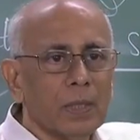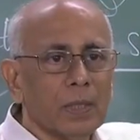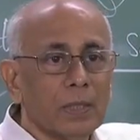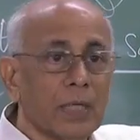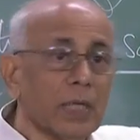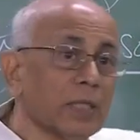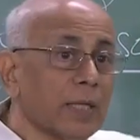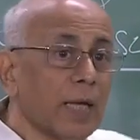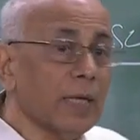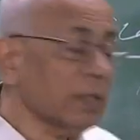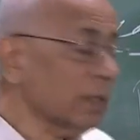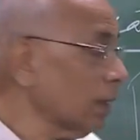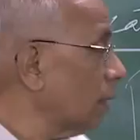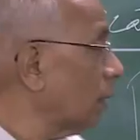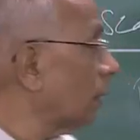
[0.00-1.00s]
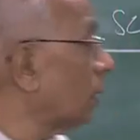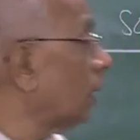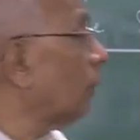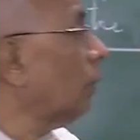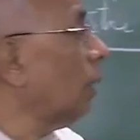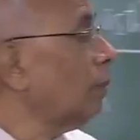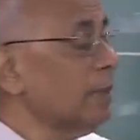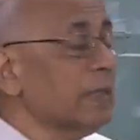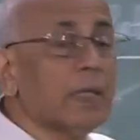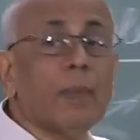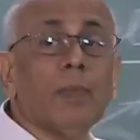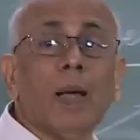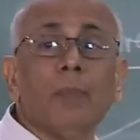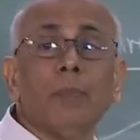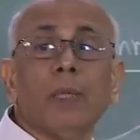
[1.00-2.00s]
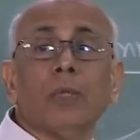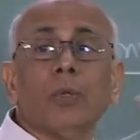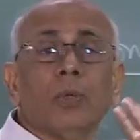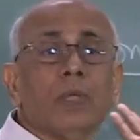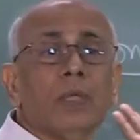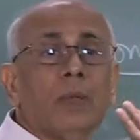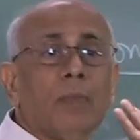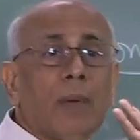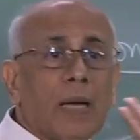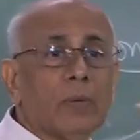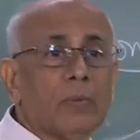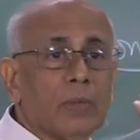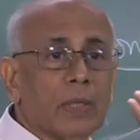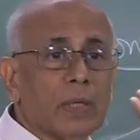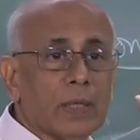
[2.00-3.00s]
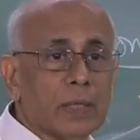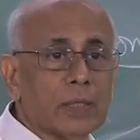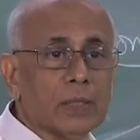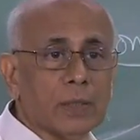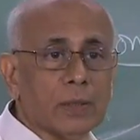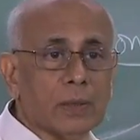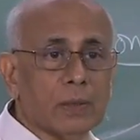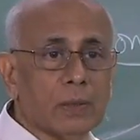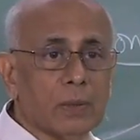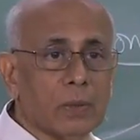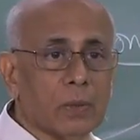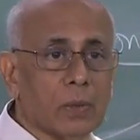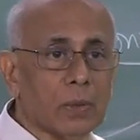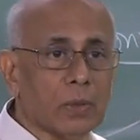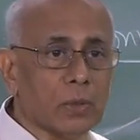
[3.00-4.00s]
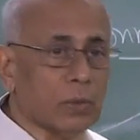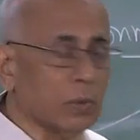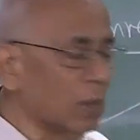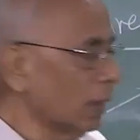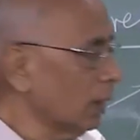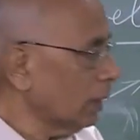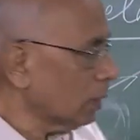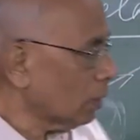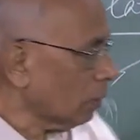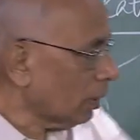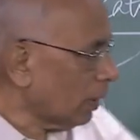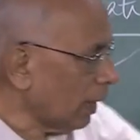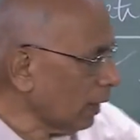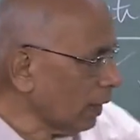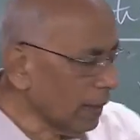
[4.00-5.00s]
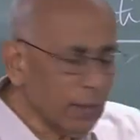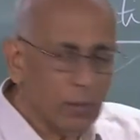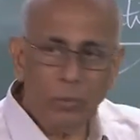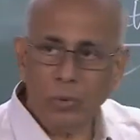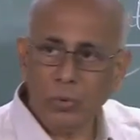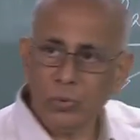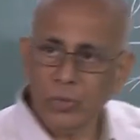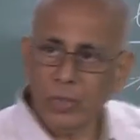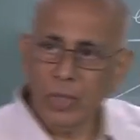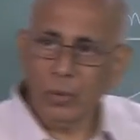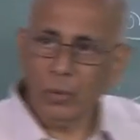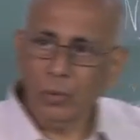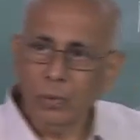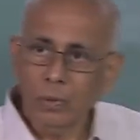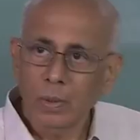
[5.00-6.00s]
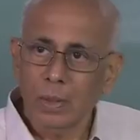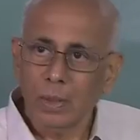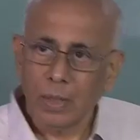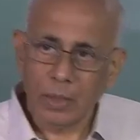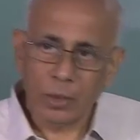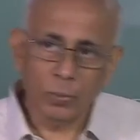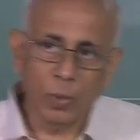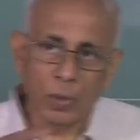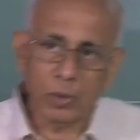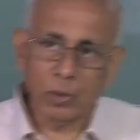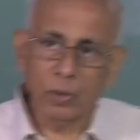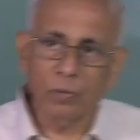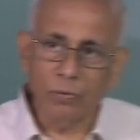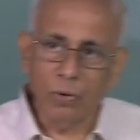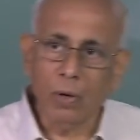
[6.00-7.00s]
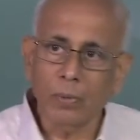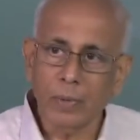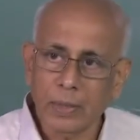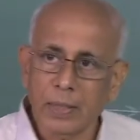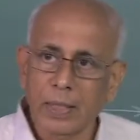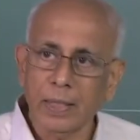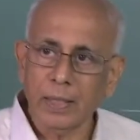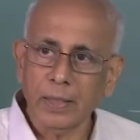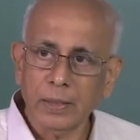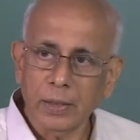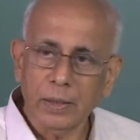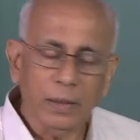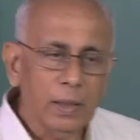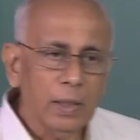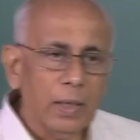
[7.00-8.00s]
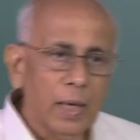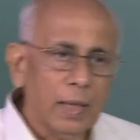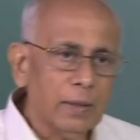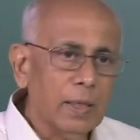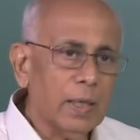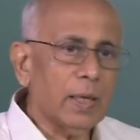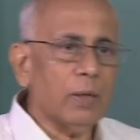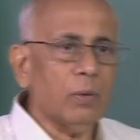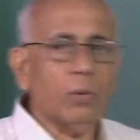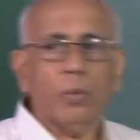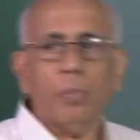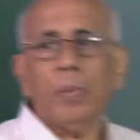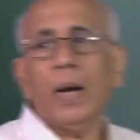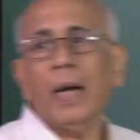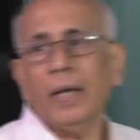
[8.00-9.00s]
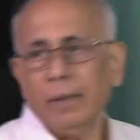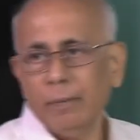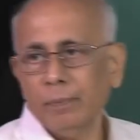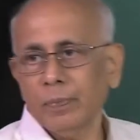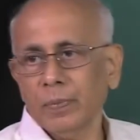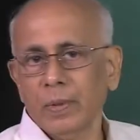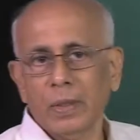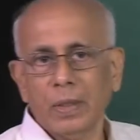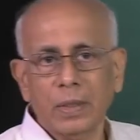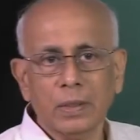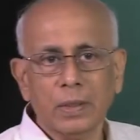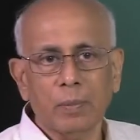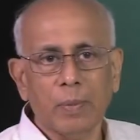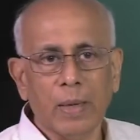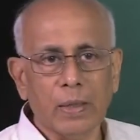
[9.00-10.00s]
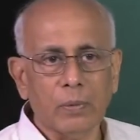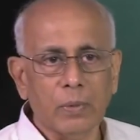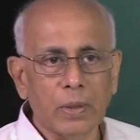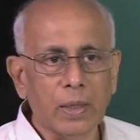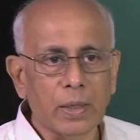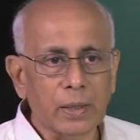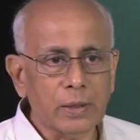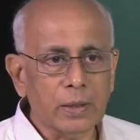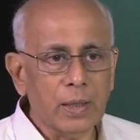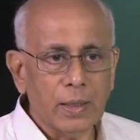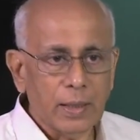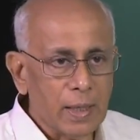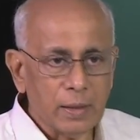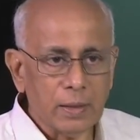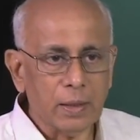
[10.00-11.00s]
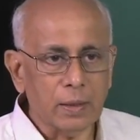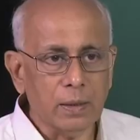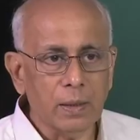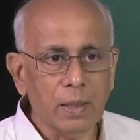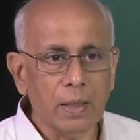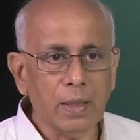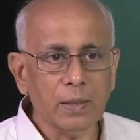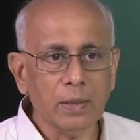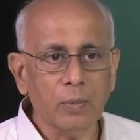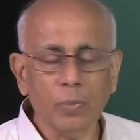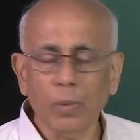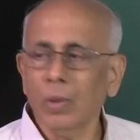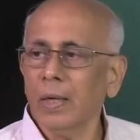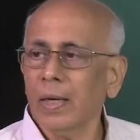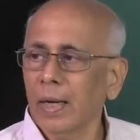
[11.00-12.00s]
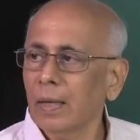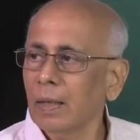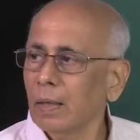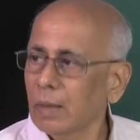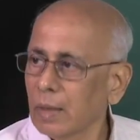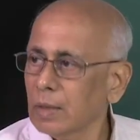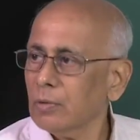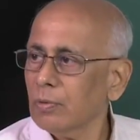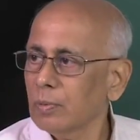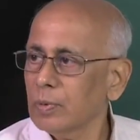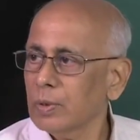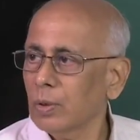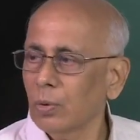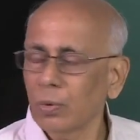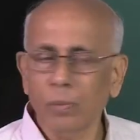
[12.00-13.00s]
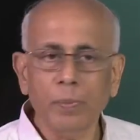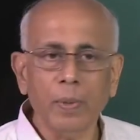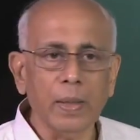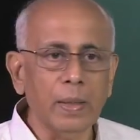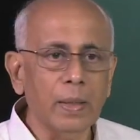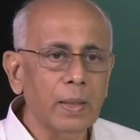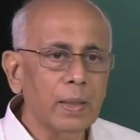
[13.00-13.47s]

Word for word: just as there will be some amplitude in the backward direction also. So theta equal to 0 corresponds to the forward direction and theta equal to pi is the backward direction and that is it. Theta is a polar angle runs from 0 to pi.